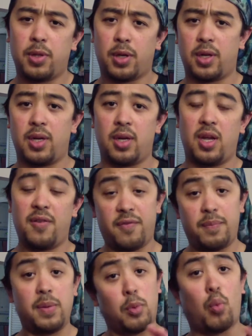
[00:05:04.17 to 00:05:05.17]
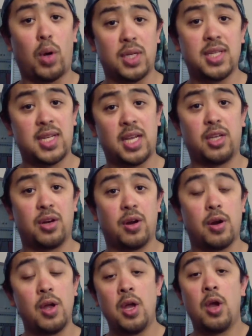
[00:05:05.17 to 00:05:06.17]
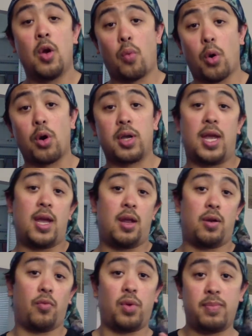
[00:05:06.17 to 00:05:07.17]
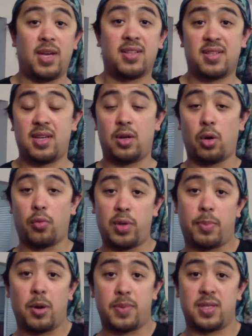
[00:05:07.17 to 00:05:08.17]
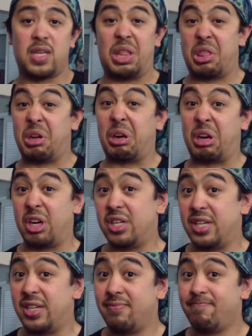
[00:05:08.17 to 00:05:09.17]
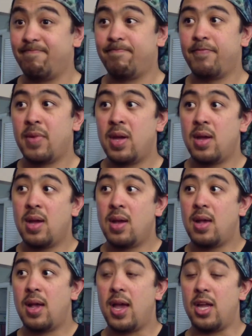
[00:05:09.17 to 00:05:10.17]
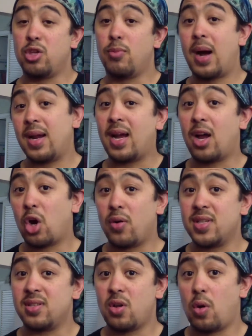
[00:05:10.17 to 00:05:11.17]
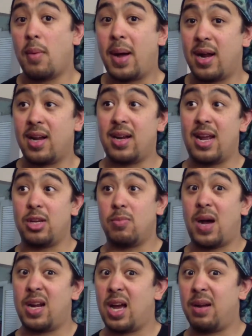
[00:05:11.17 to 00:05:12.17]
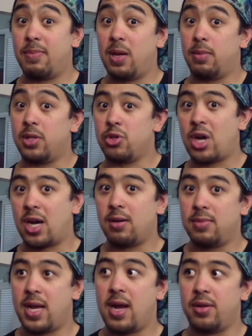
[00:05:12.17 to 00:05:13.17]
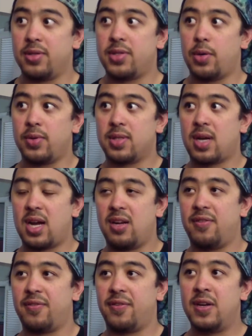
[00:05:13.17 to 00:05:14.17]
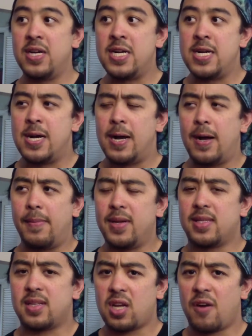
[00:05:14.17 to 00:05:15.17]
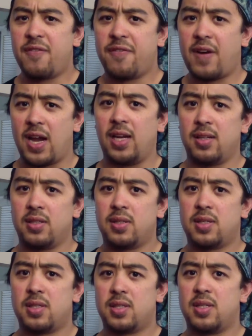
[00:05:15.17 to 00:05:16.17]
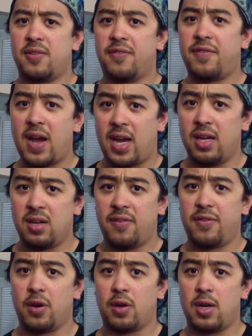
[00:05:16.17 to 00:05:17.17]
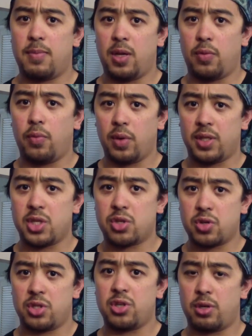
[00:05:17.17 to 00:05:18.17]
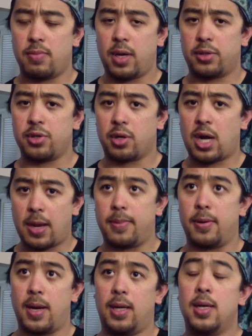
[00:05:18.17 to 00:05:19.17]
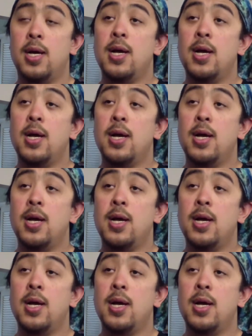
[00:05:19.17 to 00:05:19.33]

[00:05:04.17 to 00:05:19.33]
are gonna, if people want to take your work and remix it or repurpose it, they're gonna. And you might not always know about it, and you might not be able to track them down. So it's kind of, it's a tough fight to fight if you're gonna be really stringent about your copyright.